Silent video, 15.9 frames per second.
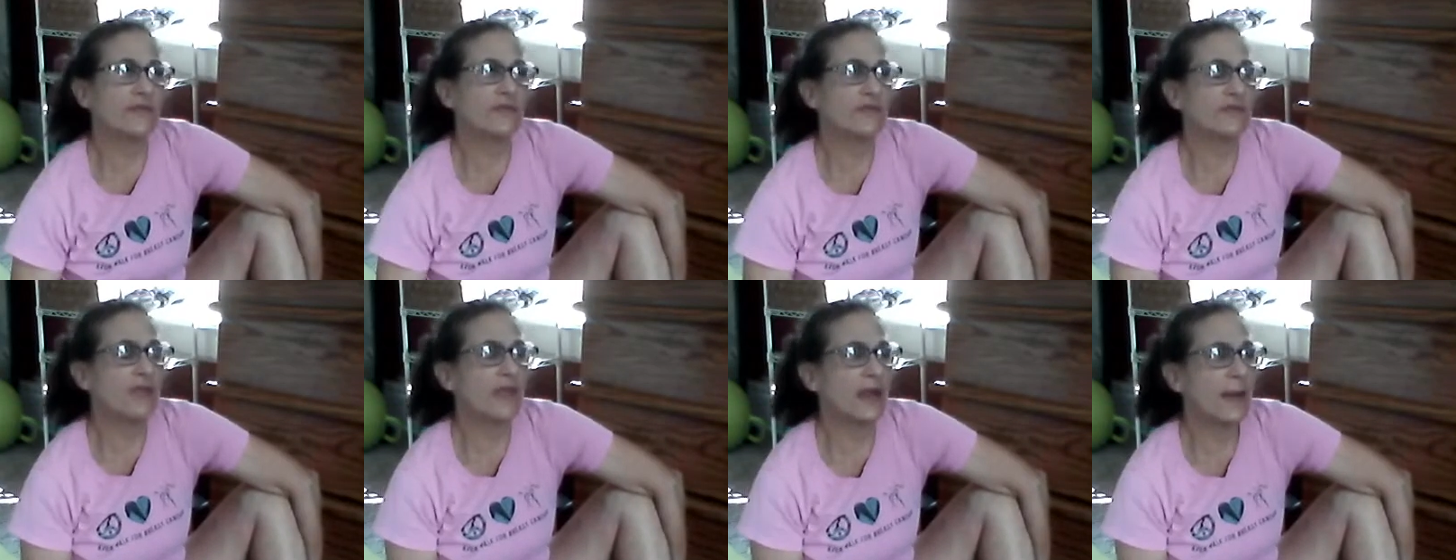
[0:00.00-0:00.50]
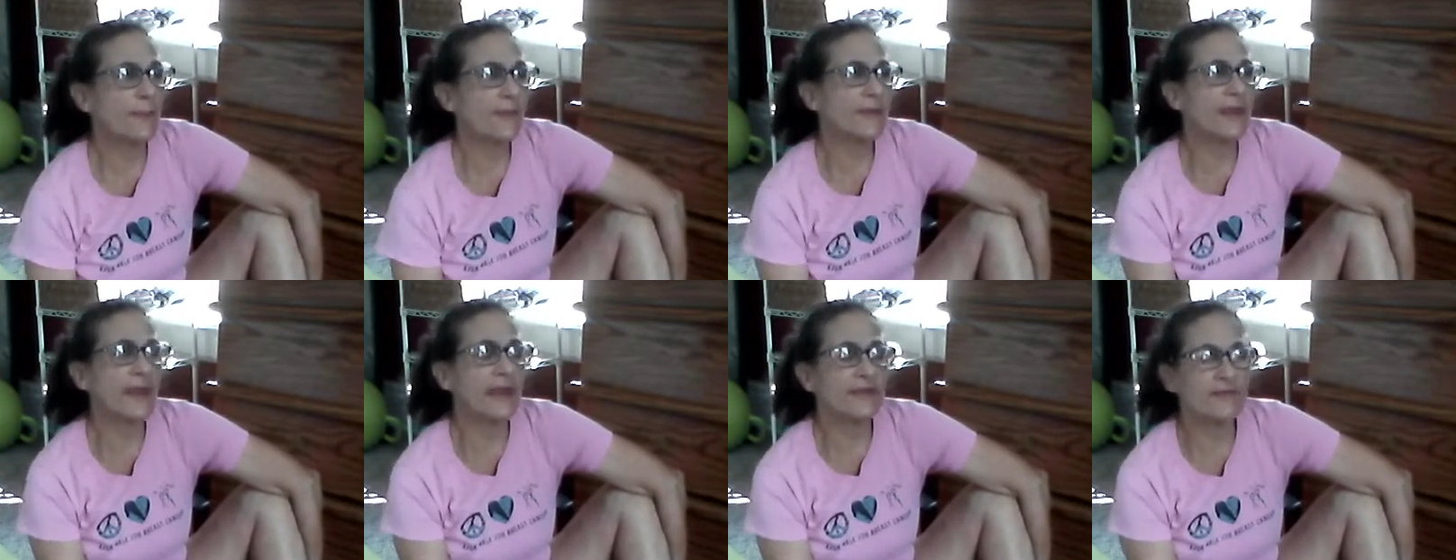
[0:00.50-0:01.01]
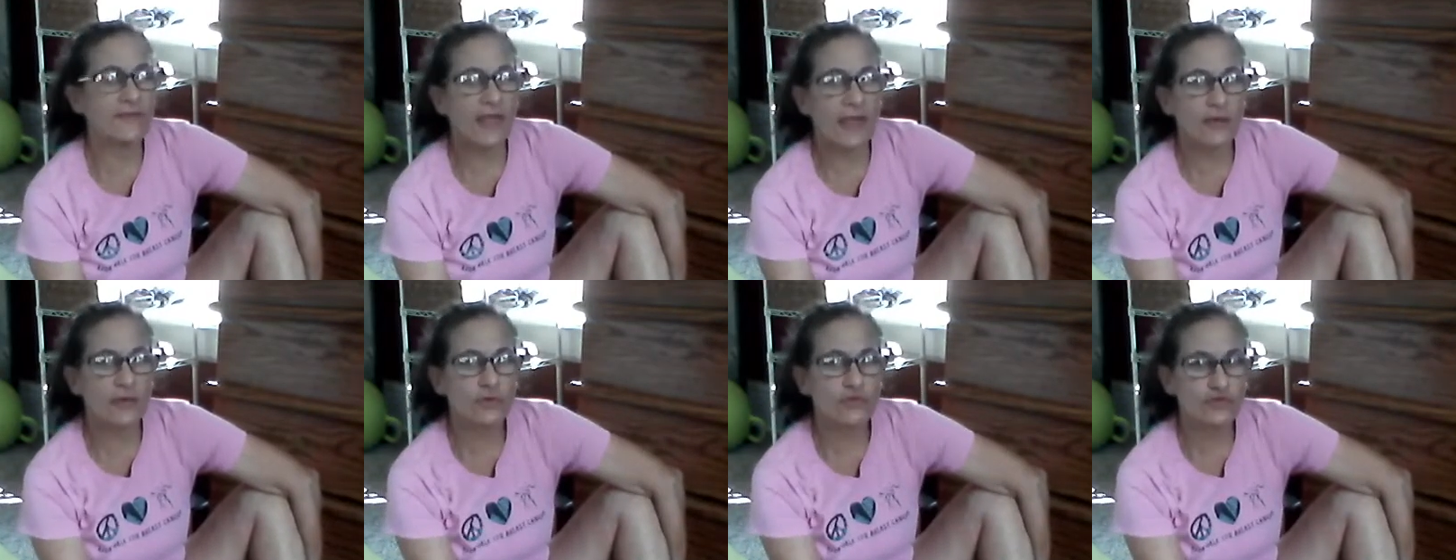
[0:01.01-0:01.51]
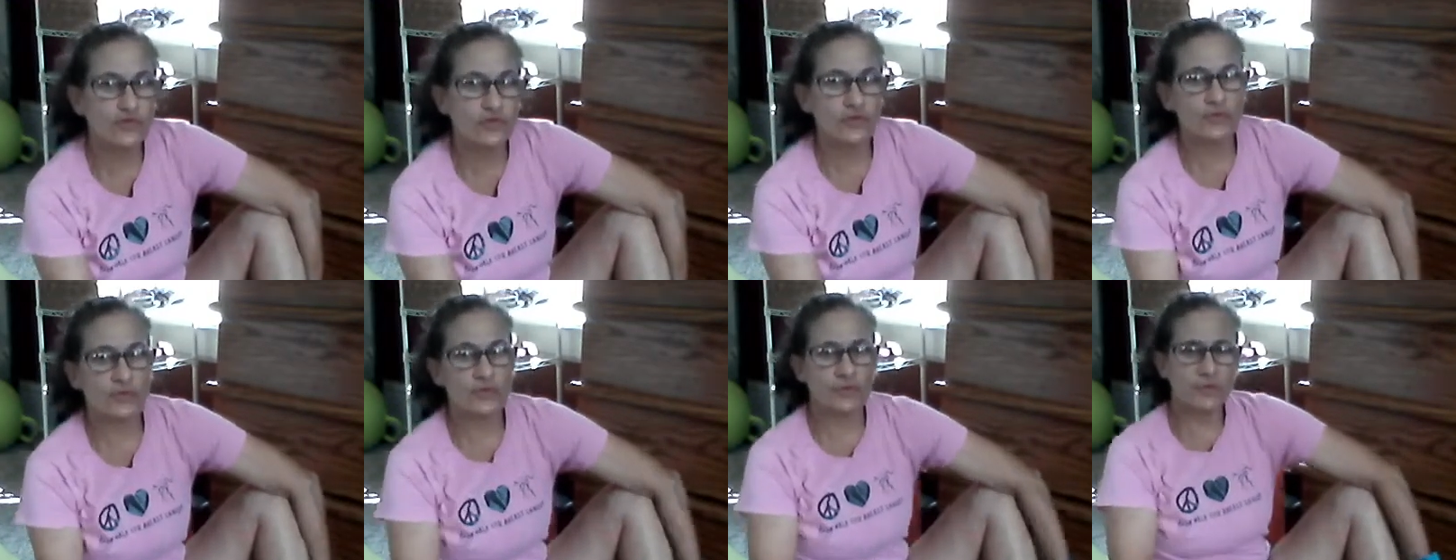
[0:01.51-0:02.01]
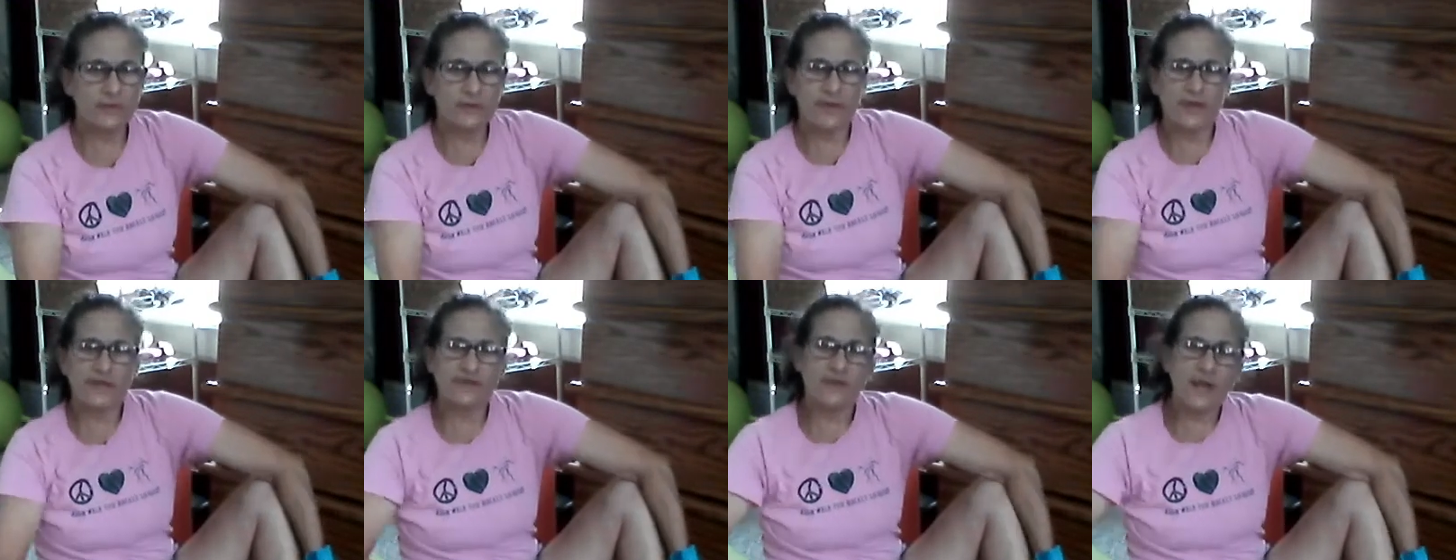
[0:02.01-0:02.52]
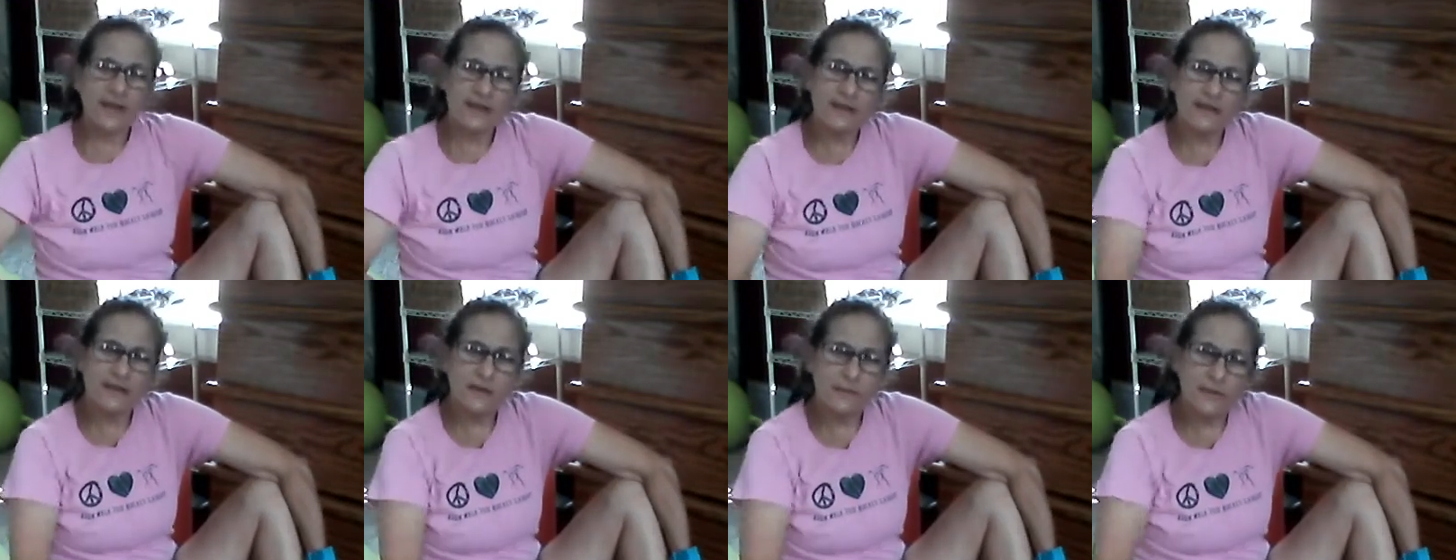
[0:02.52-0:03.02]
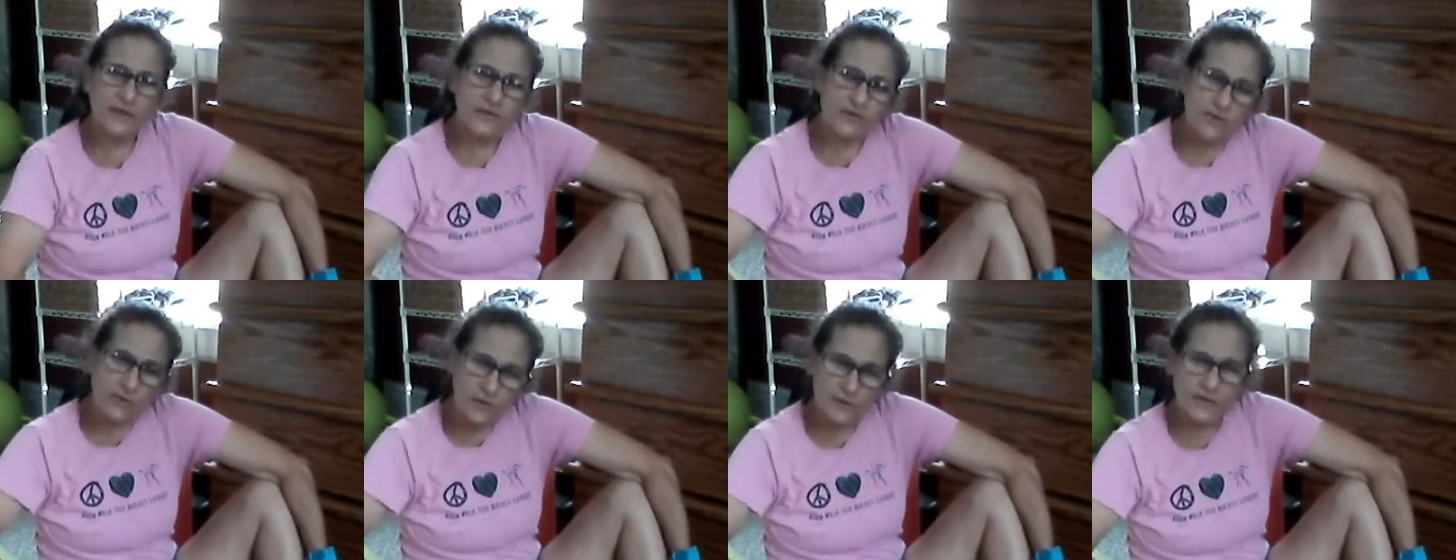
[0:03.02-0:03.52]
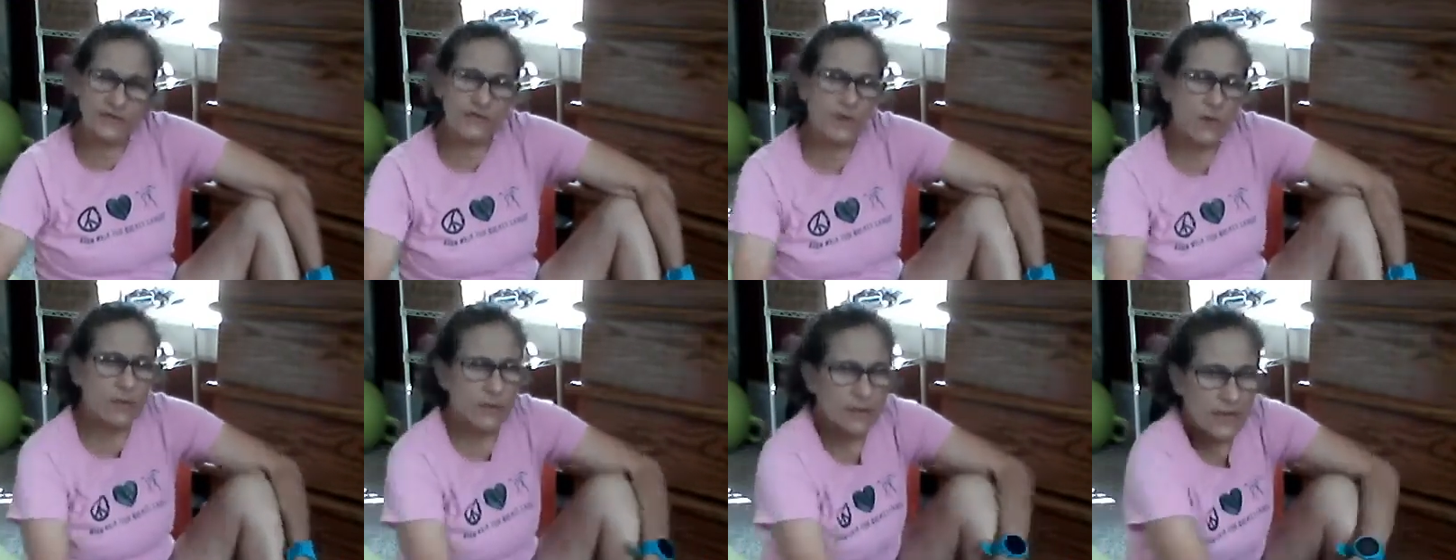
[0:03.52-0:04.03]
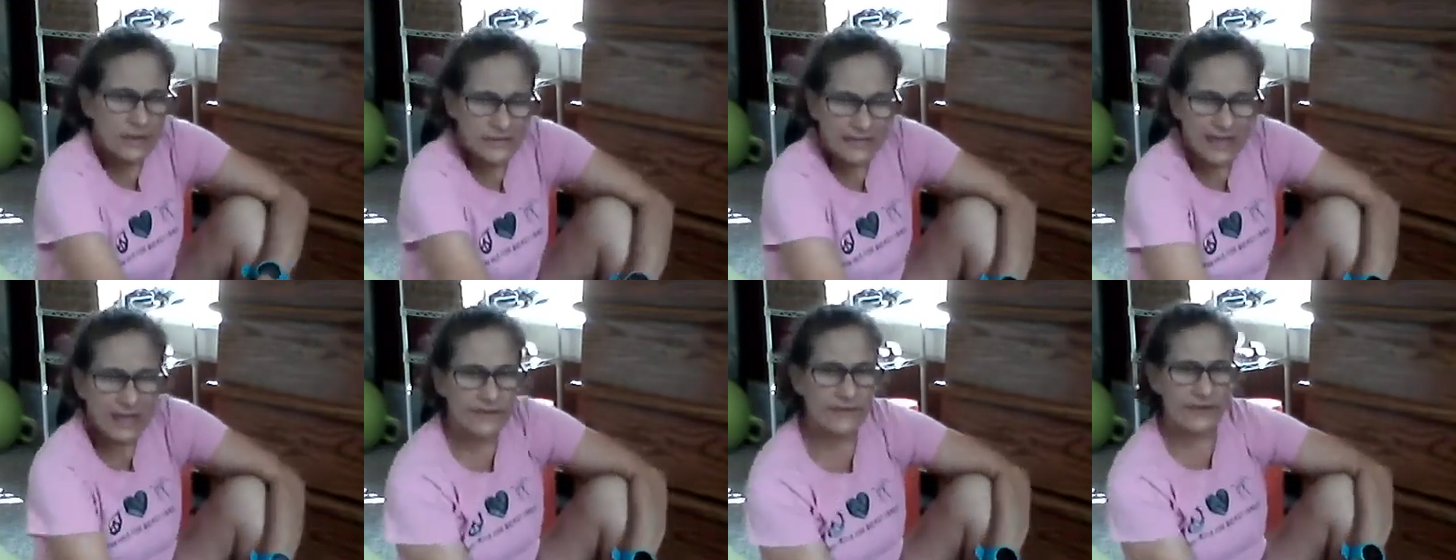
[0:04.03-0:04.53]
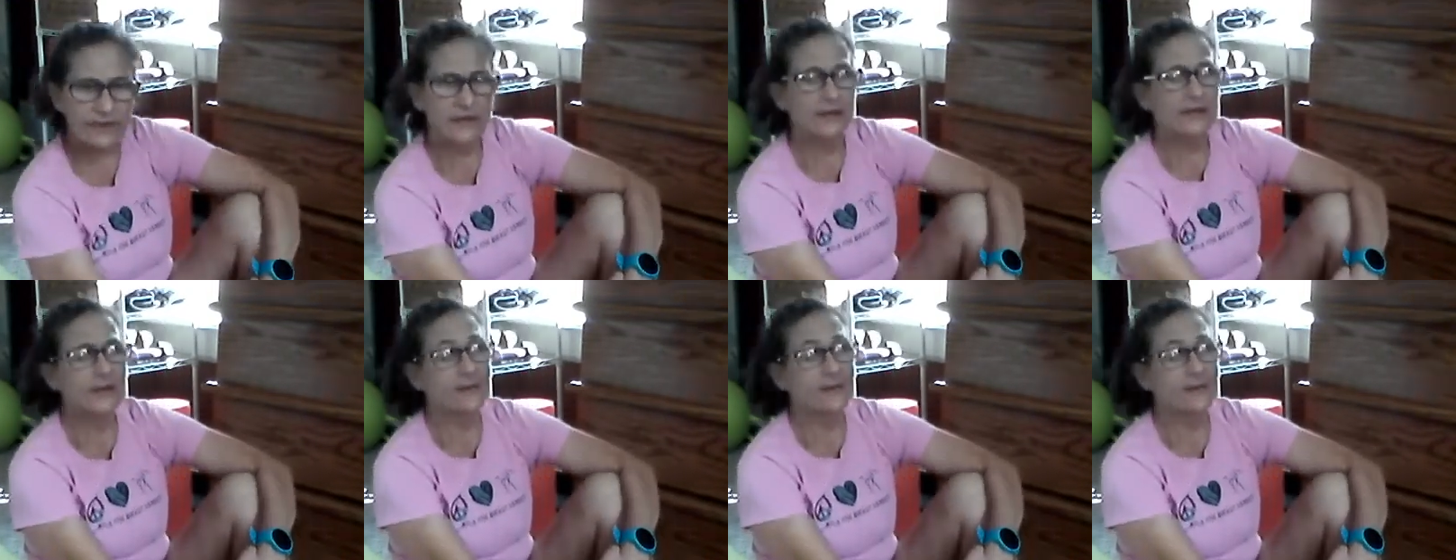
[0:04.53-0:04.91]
and you get up in the next day or 2 and you realize you got a little bit of soreness going on down there,